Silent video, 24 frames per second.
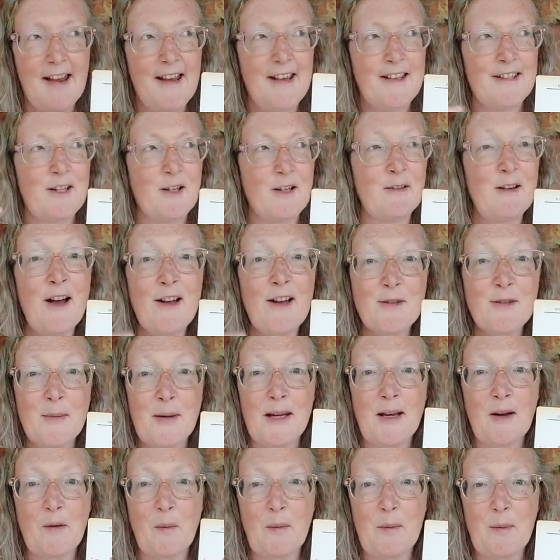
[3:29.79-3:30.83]
So last
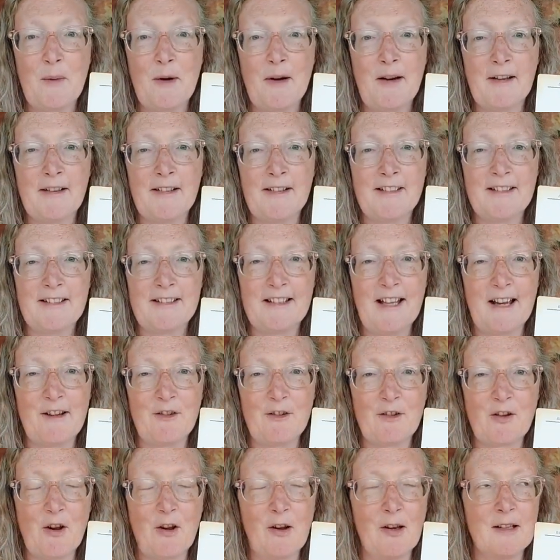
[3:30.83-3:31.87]
week we were down
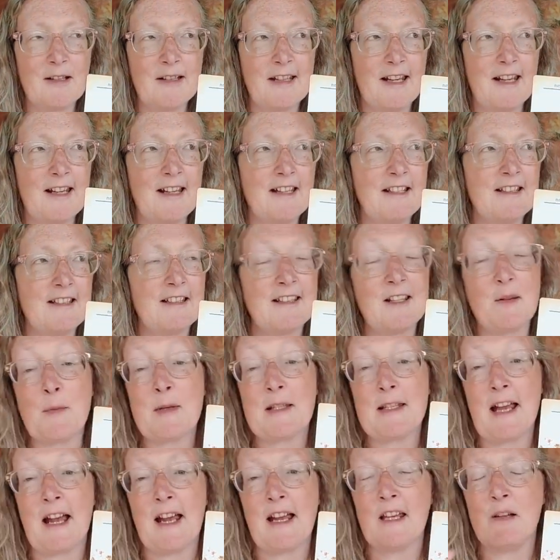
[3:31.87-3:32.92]
on holiday in
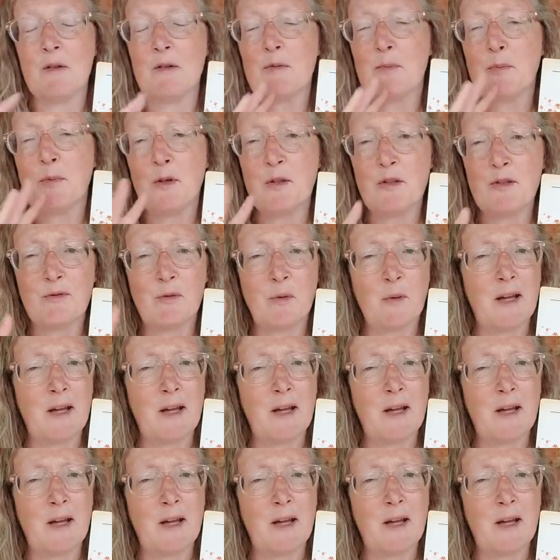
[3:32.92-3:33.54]
Somerset and it was beautiful.